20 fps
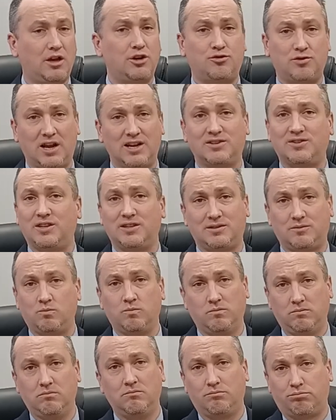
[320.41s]
address this
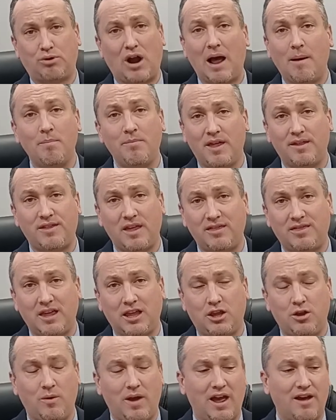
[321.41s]
problem that they
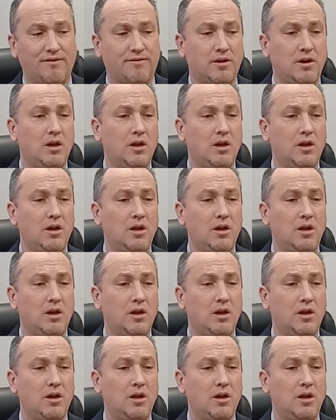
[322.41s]
think you have.